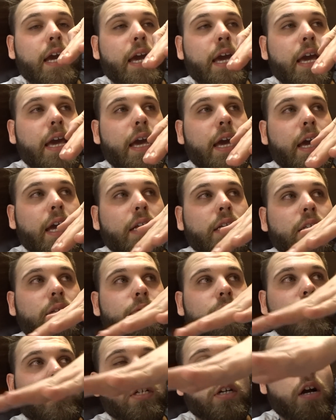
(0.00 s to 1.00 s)
and
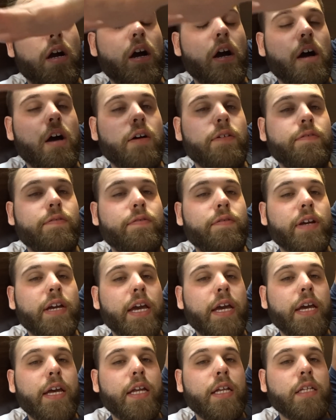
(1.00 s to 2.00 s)
we took off
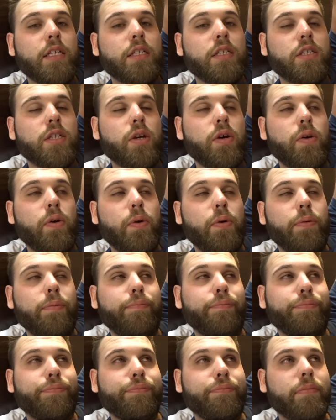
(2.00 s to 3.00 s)
again, so
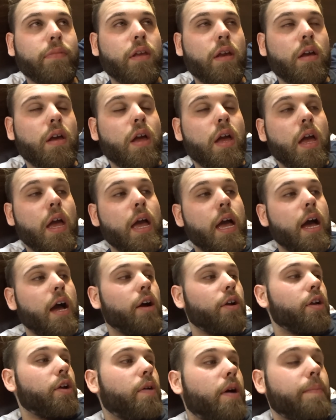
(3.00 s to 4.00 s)
I
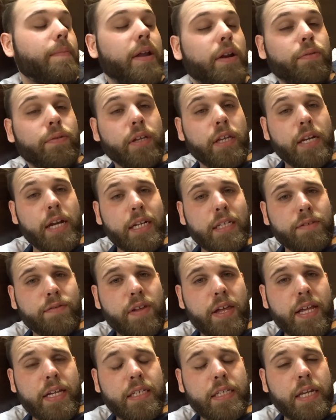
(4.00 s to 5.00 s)
don't know. I met a really nice
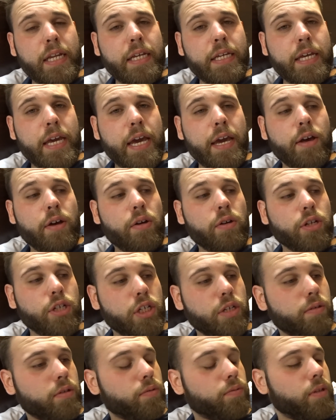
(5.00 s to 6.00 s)
flight attendant, Gail.
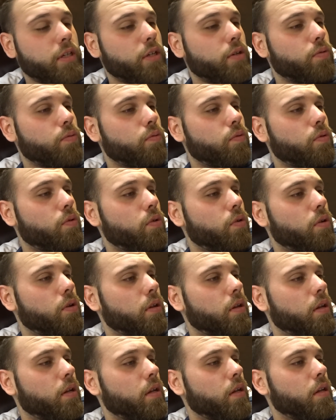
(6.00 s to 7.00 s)
She was really
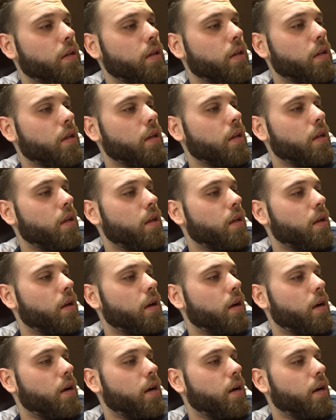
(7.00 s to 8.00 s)
cool.
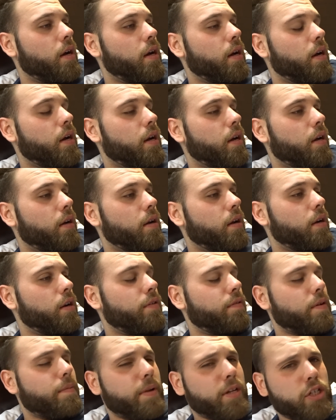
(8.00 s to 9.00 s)
I don't
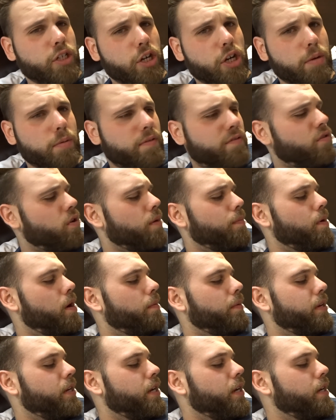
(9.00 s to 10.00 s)
know if I mentioned her before. I
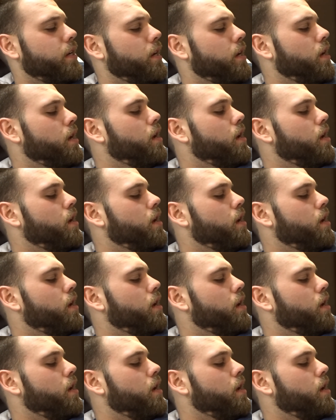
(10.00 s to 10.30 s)
probably did.